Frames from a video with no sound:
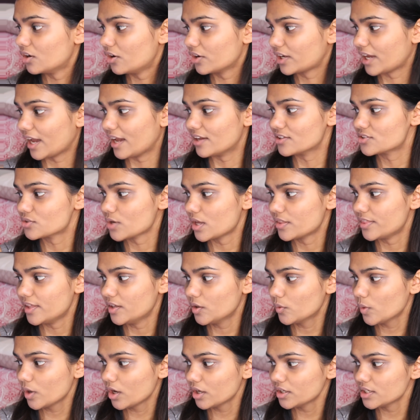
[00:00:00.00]
Okay, so I
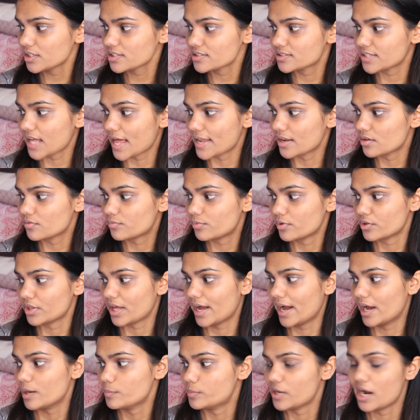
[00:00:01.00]
think we're gonna start off with
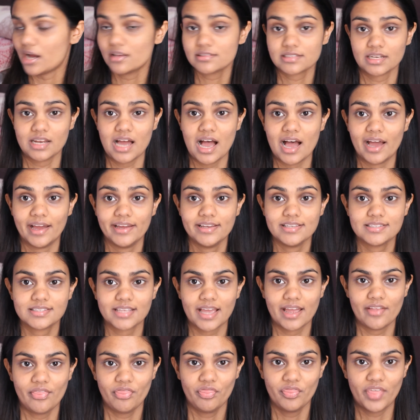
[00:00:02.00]
eyebrows and eyes
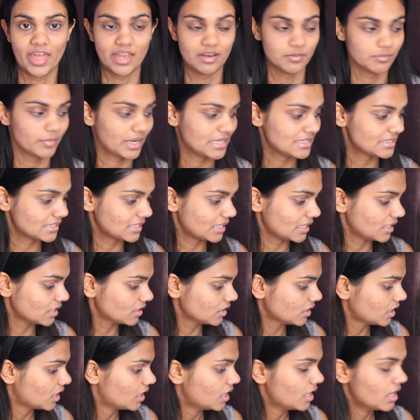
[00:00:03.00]
and then my
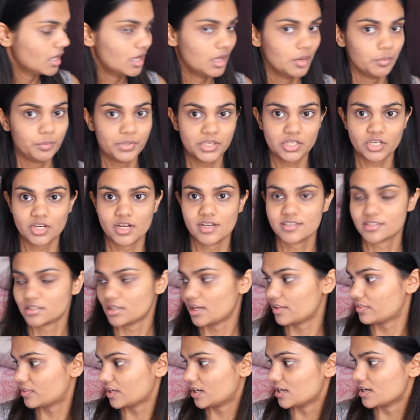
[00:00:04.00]
skin, because
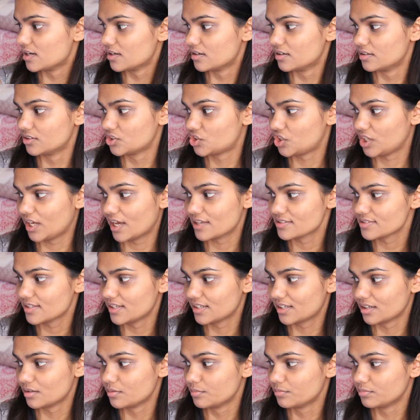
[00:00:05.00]
she has
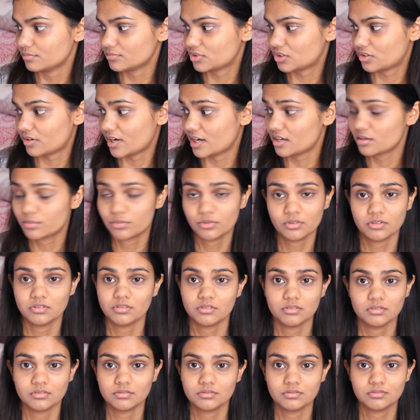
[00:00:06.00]
like
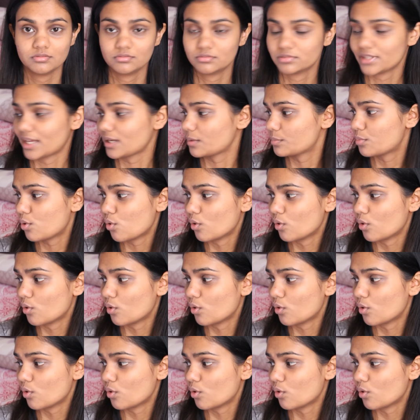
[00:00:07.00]
incredible like